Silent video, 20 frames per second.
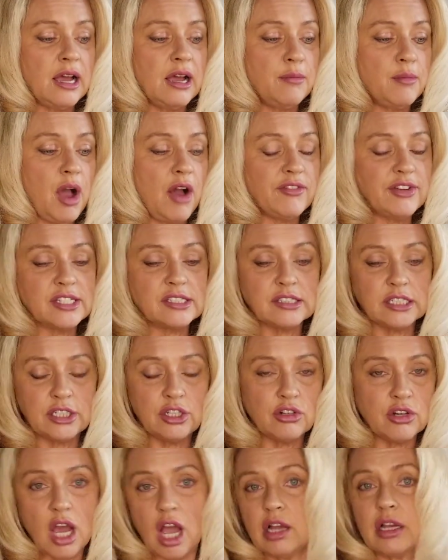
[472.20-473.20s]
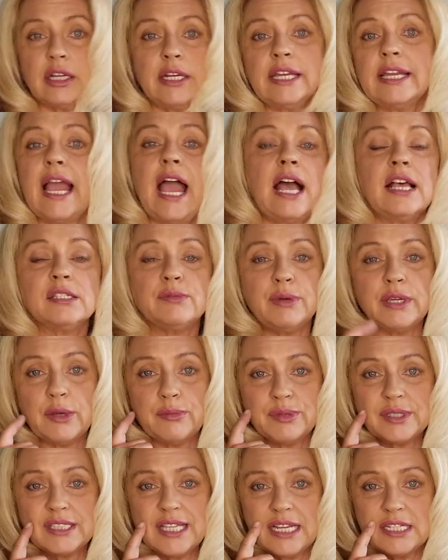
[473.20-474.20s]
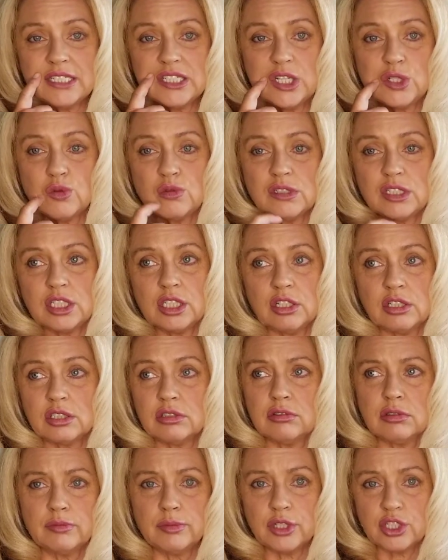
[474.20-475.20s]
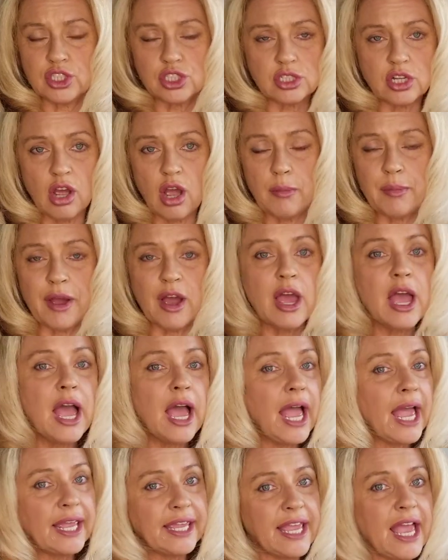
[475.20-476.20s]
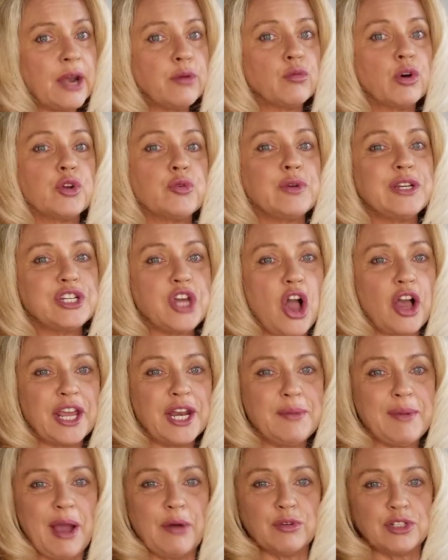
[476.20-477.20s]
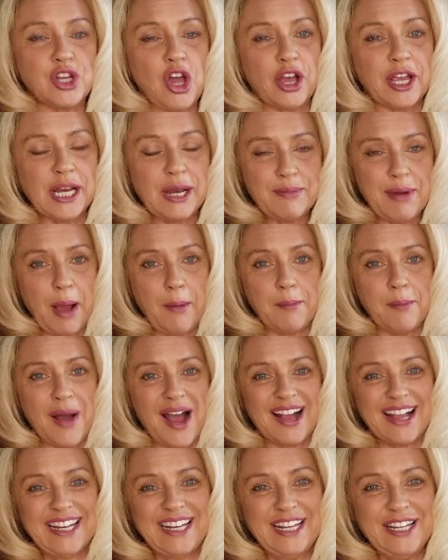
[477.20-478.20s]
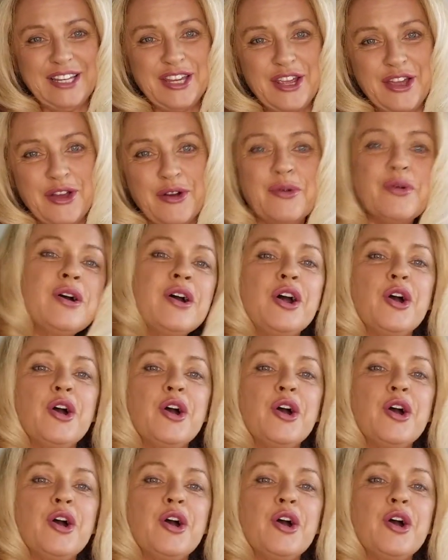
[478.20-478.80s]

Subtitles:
Obviously, you're not going to get as big a percentage once you go through a bookstore, but again, what are we talking about? We're talking about marketing you.